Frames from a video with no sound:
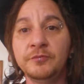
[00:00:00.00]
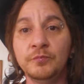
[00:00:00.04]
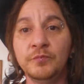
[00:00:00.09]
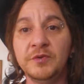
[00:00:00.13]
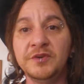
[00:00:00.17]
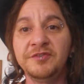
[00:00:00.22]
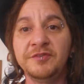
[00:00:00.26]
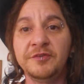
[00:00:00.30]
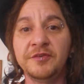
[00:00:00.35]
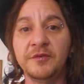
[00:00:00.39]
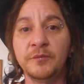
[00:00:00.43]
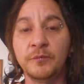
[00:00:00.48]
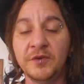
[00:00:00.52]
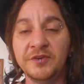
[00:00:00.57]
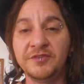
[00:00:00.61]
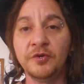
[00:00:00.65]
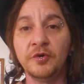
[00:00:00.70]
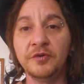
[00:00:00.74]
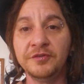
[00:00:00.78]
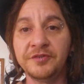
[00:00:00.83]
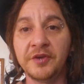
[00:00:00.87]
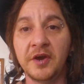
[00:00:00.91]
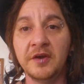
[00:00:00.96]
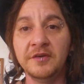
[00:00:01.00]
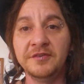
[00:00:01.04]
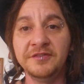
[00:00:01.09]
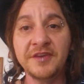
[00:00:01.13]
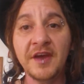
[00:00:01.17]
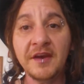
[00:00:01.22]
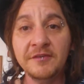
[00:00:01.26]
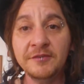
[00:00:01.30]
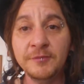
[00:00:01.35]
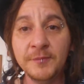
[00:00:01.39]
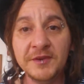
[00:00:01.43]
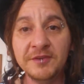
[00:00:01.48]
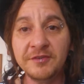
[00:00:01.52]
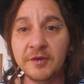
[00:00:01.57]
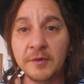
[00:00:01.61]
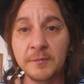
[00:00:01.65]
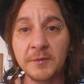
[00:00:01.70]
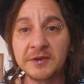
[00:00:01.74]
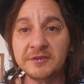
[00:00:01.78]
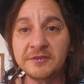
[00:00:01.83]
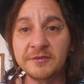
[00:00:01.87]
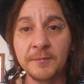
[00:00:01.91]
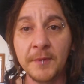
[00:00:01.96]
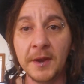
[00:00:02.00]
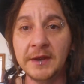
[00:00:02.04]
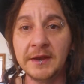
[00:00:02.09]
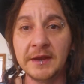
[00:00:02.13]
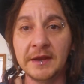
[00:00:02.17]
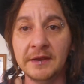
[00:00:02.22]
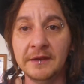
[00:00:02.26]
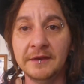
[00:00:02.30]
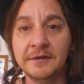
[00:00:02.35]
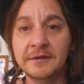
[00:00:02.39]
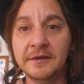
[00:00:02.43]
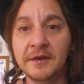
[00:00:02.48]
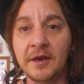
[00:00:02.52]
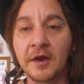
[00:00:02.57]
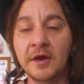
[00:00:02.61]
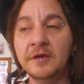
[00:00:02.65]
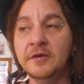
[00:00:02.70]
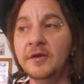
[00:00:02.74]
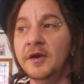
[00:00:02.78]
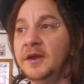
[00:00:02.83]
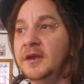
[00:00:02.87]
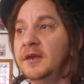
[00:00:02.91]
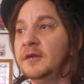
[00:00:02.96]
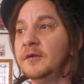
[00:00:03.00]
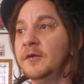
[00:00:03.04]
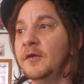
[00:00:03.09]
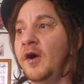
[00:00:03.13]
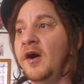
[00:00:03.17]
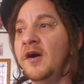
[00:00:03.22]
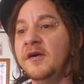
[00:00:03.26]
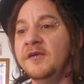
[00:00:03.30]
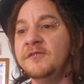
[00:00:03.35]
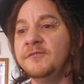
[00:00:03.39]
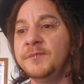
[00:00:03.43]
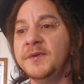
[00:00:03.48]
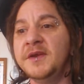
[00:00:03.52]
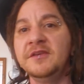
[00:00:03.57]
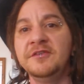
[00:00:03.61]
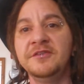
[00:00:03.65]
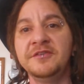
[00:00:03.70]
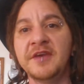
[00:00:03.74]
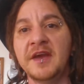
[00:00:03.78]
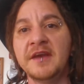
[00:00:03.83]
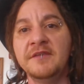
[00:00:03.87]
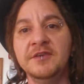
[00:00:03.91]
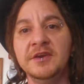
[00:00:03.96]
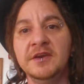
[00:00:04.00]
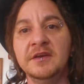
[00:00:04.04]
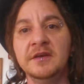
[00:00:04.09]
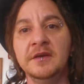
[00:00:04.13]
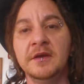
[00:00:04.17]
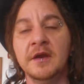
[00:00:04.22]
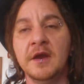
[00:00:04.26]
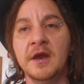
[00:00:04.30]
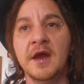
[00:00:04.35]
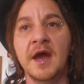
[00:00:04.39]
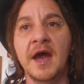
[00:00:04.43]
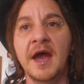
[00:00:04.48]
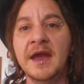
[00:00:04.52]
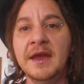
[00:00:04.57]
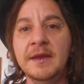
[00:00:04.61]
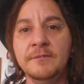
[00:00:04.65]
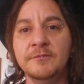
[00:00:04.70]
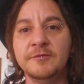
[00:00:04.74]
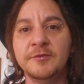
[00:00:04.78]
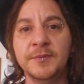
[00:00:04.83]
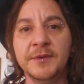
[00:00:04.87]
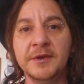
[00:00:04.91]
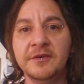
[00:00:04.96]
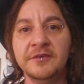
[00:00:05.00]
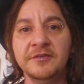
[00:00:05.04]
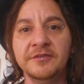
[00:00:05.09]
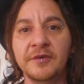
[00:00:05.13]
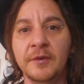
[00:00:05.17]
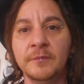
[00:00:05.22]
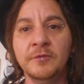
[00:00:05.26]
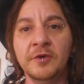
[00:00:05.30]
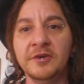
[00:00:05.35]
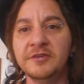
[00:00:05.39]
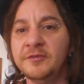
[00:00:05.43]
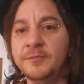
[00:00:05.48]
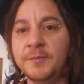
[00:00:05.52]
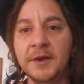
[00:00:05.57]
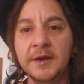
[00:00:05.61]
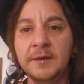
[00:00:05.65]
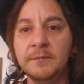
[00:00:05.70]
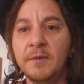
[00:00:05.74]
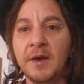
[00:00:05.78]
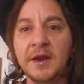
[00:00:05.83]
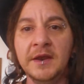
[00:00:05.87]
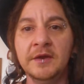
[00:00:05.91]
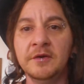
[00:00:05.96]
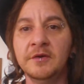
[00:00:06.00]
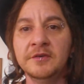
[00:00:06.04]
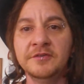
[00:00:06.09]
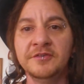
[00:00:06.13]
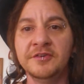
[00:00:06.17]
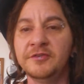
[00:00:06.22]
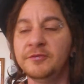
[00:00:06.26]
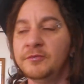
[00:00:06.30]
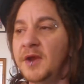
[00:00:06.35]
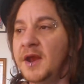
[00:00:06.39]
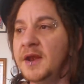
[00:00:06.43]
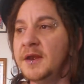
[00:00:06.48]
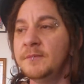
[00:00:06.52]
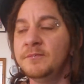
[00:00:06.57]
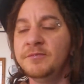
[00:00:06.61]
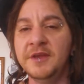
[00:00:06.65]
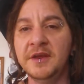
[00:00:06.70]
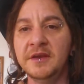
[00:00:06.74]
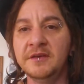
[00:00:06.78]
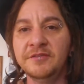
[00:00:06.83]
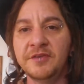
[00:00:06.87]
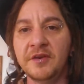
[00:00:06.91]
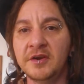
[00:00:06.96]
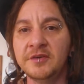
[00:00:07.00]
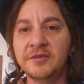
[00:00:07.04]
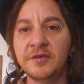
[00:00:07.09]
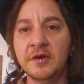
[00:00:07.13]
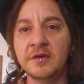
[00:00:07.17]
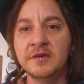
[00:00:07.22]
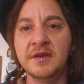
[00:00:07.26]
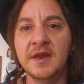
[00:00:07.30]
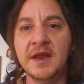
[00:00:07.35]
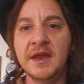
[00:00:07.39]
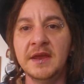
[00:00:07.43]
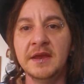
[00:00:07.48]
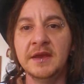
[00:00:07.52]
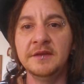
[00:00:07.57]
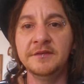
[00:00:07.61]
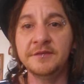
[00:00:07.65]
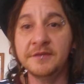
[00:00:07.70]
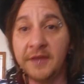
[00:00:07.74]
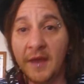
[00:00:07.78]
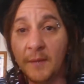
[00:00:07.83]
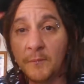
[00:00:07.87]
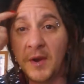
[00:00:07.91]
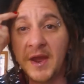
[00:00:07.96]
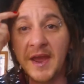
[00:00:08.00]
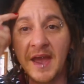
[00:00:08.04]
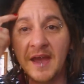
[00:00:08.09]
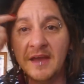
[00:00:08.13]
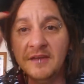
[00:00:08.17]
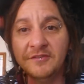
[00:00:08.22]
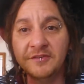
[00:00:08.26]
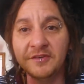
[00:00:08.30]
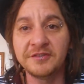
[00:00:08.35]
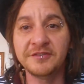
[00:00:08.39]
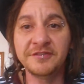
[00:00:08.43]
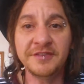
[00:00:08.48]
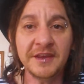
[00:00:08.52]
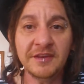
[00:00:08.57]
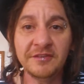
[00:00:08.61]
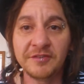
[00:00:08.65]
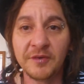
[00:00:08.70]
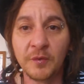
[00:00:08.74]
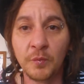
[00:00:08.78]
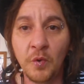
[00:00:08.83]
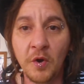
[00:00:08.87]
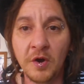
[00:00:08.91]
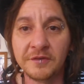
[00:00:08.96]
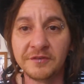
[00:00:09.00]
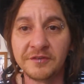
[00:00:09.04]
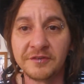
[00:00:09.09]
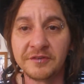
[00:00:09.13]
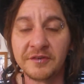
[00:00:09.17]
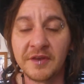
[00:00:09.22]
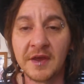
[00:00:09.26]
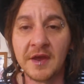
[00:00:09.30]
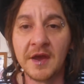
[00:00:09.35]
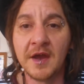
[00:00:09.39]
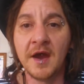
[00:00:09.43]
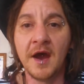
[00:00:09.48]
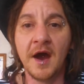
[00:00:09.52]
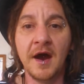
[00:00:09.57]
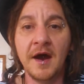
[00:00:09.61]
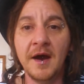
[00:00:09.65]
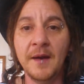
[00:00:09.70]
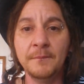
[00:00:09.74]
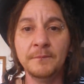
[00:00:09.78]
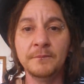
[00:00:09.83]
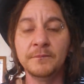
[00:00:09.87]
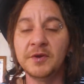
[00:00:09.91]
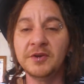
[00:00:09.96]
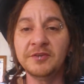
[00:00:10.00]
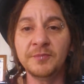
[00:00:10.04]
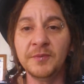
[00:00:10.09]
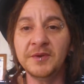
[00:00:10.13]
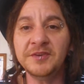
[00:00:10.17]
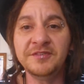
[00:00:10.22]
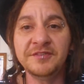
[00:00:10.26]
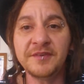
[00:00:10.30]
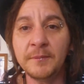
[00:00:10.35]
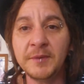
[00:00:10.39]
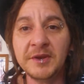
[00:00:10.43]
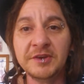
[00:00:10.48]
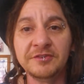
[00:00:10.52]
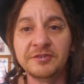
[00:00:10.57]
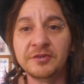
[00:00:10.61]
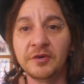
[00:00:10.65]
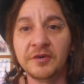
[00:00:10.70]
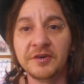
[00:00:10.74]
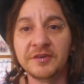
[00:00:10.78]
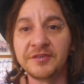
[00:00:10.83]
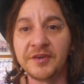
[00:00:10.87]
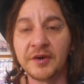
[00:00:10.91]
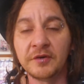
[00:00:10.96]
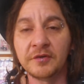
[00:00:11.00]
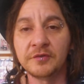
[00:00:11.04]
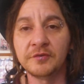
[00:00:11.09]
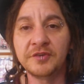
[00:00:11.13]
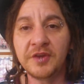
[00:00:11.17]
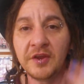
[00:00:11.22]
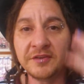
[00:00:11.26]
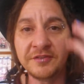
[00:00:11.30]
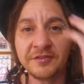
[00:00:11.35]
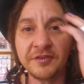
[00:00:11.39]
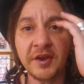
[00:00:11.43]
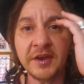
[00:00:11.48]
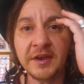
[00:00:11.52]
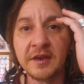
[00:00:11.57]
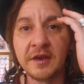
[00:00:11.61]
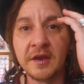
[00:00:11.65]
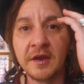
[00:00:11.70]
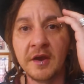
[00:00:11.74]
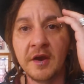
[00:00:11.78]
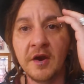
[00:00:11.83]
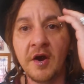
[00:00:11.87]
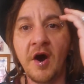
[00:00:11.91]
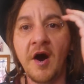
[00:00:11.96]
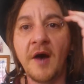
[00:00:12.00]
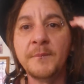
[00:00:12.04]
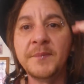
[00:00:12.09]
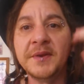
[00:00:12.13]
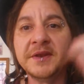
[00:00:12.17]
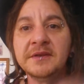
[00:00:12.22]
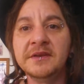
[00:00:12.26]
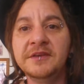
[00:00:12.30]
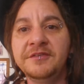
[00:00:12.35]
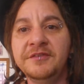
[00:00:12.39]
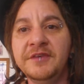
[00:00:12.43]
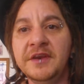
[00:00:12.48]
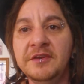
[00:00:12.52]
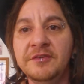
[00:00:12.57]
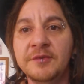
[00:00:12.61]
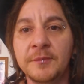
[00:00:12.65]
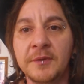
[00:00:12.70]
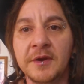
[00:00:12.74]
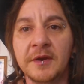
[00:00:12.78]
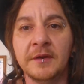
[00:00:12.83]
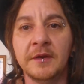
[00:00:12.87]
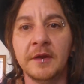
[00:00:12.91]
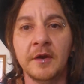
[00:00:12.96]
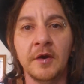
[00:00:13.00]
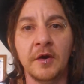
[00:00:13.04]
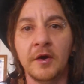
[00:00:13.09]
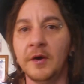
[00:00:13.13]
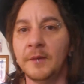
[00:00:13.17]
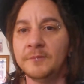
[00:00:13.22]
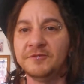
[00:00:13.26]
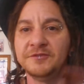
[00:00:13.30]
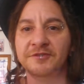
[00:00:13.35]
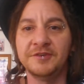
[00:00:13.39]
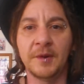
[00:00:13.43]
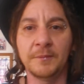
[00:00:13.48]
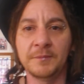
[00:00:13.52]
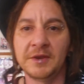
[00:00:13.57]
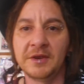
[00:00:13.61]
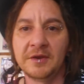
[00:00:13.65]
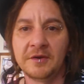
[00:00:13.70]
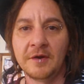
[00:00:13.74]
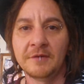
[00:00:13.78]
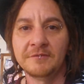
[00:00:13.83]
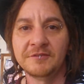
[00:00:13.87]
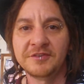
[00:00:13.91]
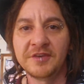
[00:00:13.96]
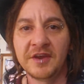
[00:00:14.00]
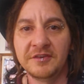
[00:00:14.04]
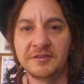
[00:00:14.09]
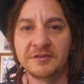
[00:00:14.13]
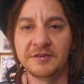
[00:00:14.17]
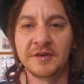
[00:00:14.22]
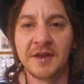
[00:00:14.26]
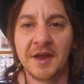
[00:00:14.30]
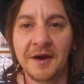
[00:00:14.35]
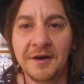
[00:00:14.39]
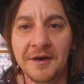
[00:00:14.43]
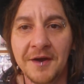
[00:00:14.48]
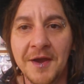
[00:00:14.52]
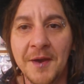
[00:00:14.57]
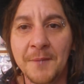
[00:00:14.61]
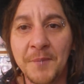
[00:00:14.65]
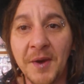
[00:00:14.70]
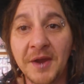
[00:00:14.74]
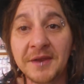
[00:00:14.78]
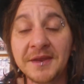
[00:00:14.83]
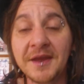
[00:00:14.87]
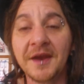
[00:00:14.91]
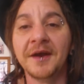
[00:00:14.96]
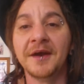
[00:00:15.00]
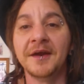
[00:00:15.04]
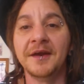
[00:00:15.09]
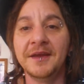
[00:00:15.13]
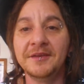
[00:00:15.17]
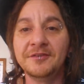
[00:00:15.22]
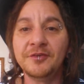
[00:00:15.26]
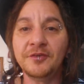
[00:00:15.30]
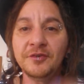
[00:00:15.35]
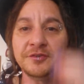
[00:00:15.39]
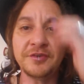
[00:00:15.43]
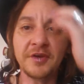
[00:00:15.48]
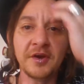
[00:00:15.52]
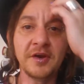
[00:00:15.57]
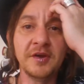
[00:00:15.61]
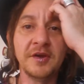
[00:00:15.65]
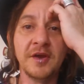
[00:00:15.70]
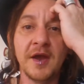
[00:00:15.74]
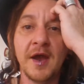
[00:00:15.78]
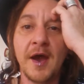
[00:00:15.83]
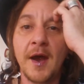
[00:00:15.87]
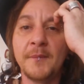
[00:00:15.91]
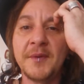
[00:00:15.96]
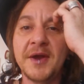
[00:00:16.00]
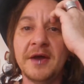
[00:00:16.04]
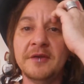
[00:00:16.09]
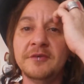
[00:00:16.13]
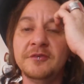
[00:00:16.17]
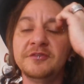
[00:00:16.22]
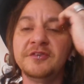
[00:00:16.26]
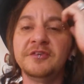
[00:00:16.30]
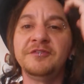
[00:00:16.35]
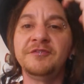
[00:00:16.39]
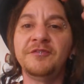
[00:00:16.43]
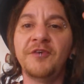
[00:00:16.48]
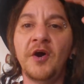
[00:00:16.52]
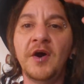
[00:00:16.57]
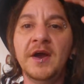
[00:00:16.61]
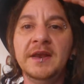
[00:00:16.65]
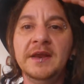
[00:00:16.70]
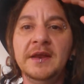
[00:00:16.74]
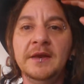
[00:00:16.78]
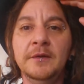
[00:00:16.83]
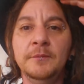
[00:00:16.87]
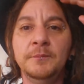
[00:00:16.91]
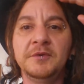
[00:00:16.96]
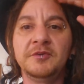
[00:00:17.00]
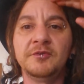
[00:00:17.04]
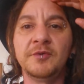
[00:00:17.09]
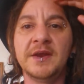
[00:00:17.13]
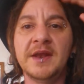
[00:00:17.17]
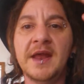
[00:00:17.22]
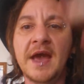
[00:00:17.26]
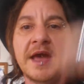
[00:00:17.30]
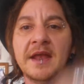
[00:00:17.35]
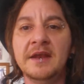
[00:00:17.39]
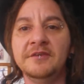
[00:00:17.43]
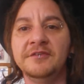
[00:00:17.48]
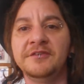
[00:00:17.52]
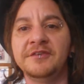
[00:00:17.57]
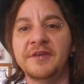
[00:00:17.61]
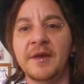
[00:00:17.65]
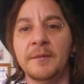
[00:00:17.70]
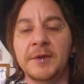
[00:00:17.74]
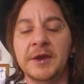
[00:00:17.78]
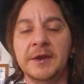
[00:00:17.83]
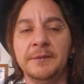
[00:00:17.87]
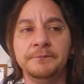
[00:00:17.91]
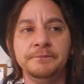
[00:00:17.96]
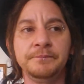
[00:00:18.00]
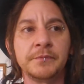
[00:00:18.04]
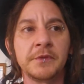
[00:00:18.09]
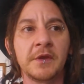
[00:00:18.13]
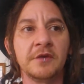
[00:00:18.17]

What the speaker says: Which also saves me so much money, you know, like I've been saving heaps because I'm not spending money on just random things that I don't need that my head just thinks it wants, because my stomach sure as hell, it's like I've been listening to my, I'm jumping conversation now, but yeah, it's also about defining between head and stomach.